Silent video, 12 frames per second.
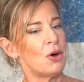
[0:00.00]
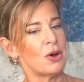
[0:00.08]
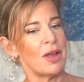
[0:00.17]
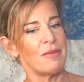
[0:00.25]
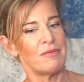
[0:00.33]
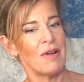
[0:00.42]

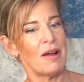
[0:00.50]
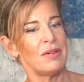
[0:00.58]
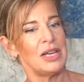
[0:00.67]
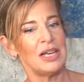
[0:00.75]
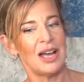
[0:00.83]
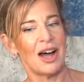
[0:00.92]
on a
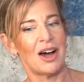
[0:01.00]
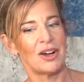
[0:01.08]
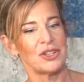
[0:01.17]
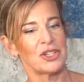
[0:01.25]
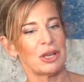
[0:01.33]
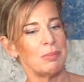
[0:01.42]
very
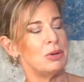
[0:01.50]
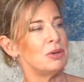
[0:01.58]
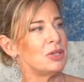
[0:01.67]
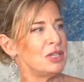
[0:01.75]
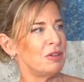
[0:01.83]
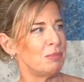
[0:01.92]
large
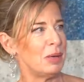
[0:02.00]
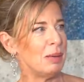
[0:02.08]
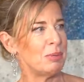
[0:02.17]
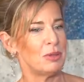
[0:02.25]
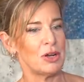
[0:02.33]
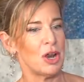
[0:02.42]
community of
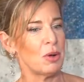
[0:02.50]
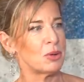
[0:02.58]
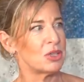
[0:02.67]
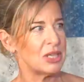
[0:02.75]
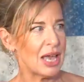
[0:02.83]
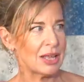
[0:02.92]
people that no
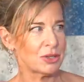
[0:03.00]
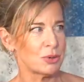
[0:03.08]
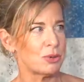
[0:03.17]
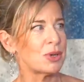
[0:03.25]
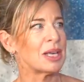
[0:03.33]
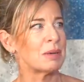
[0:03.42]
one's yet
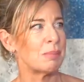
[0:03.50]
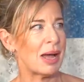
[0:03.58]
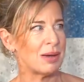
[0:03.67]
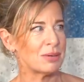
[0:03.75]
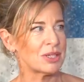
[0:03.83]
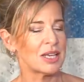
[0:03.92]
talking
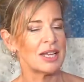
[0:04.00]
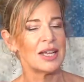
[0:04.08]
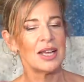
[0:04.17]
about.